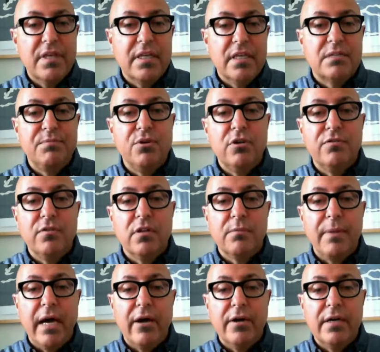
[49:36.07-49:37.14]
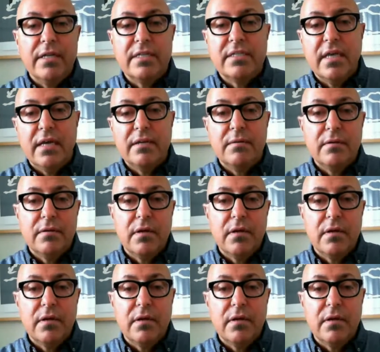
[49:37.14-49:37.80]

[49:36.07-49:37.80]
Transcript: thing that's beautiful about it is that